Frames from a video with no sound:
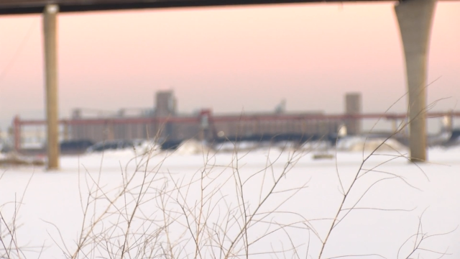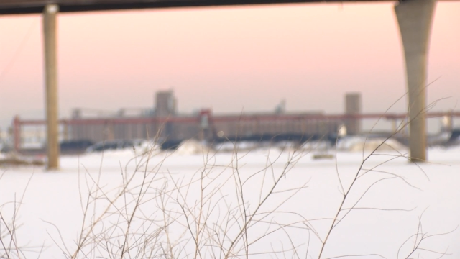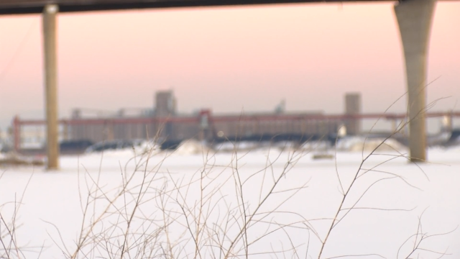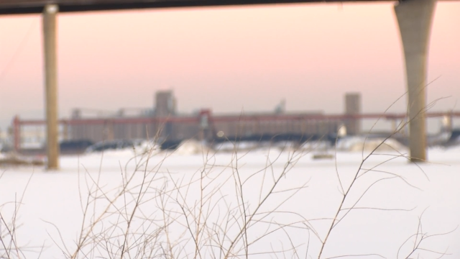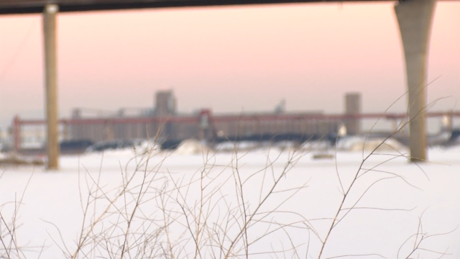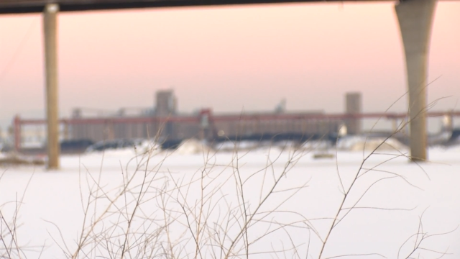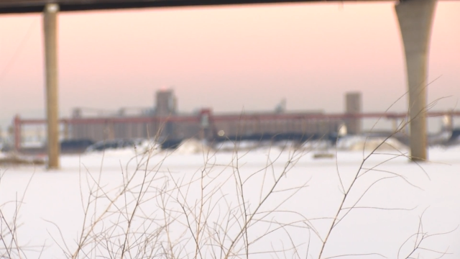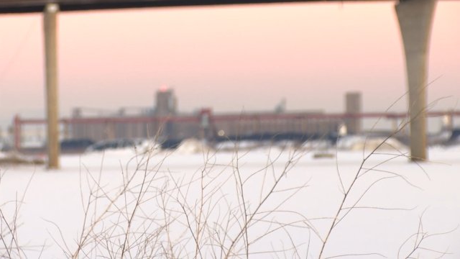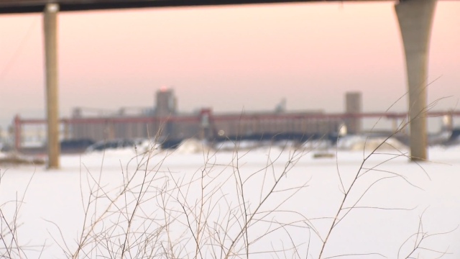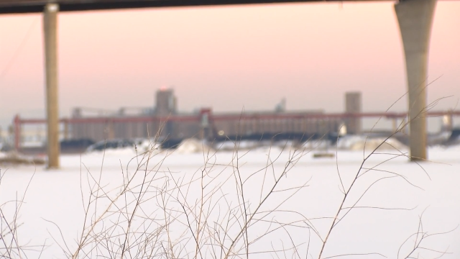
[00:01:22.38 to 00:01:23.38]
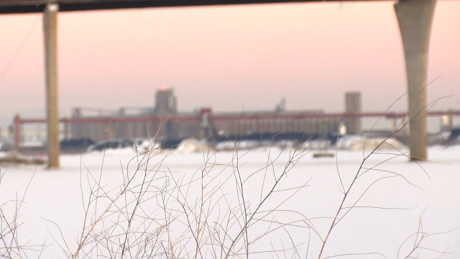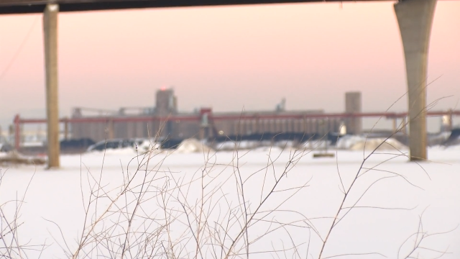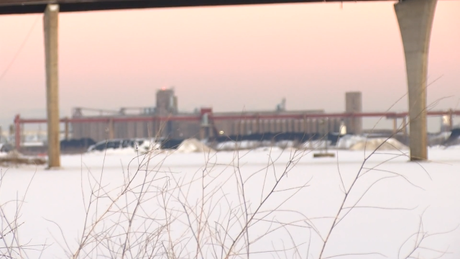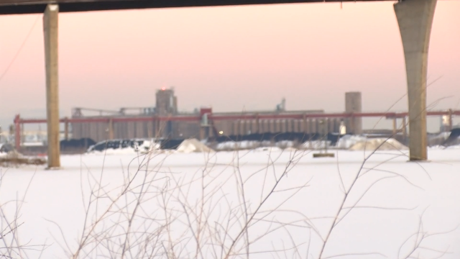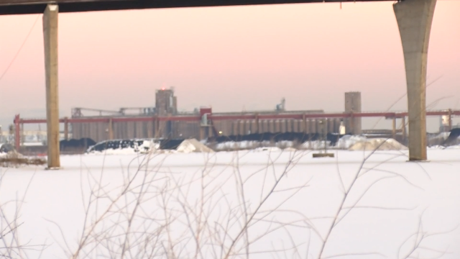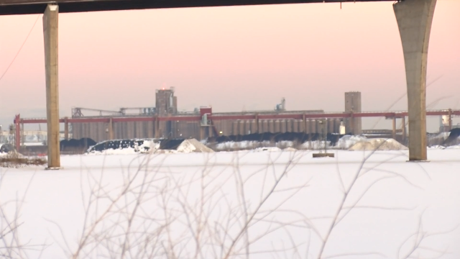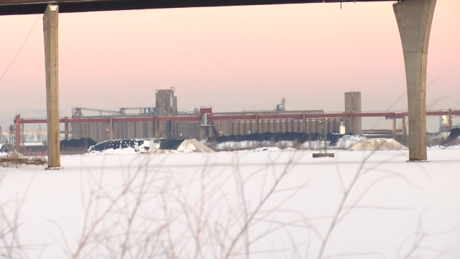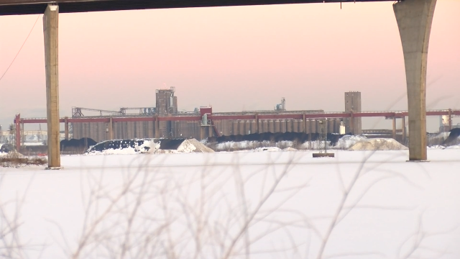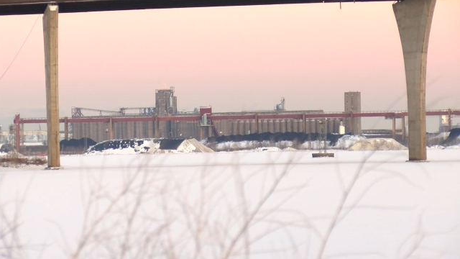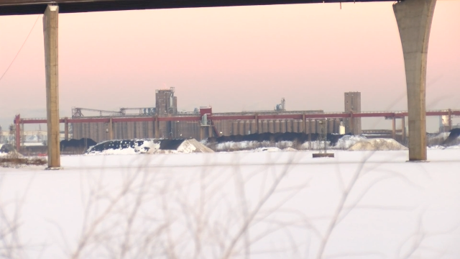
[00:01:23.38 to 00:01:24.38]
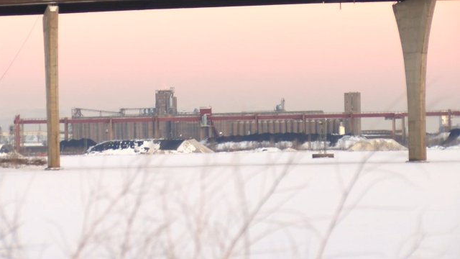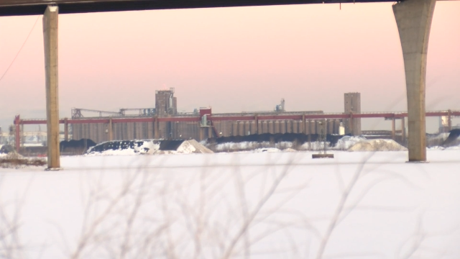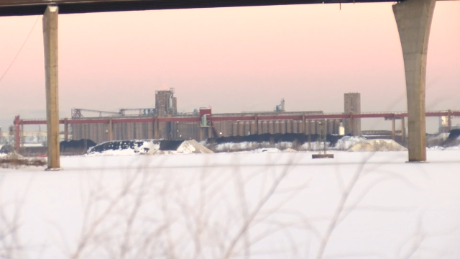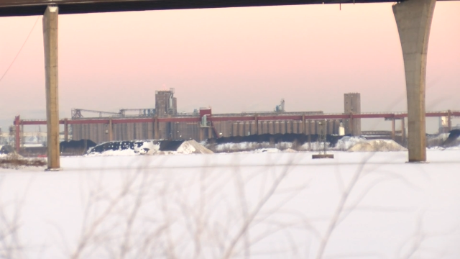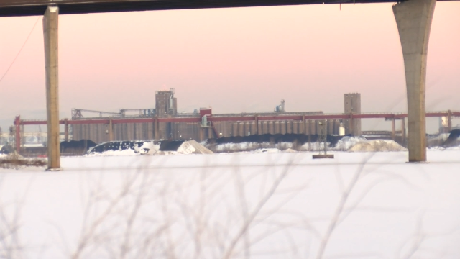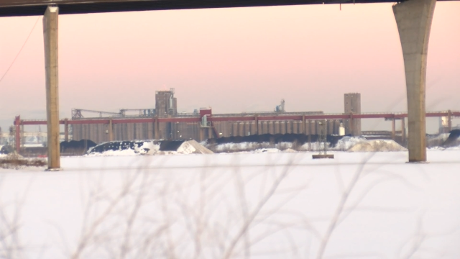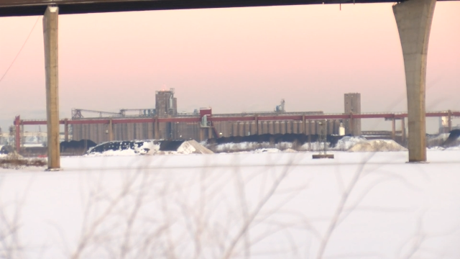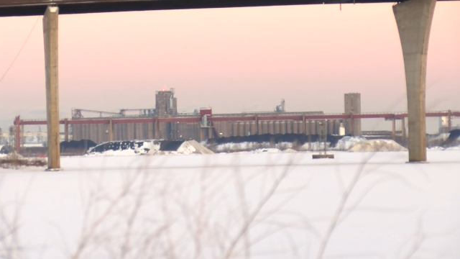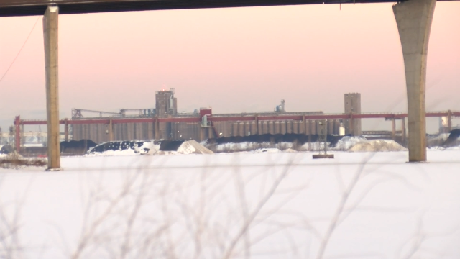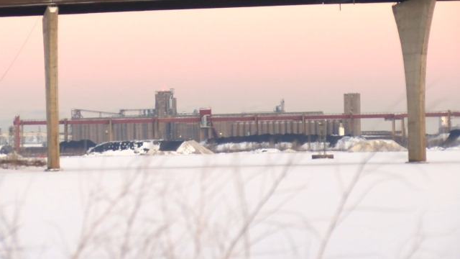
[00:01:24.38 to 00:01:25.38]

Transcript: [unreadable: no face in view]